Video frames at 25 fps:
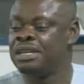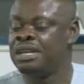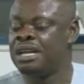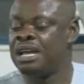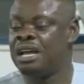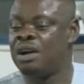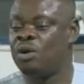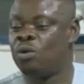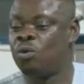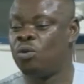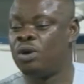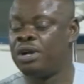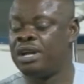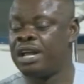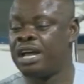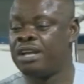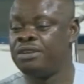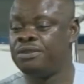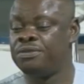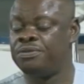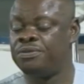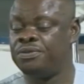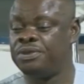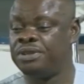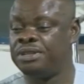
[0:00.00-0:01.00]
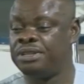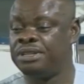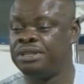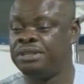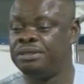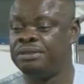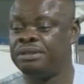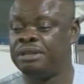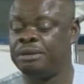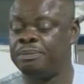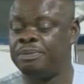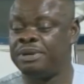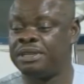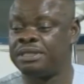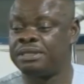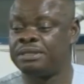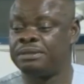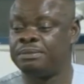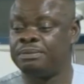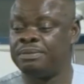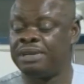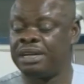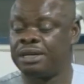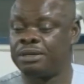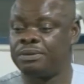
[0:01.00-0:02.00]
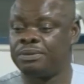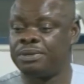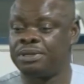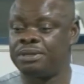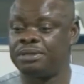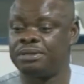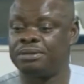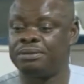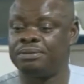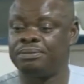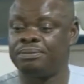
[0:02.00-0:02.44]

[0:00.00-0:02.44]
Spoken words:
And what are you feeding the person back with?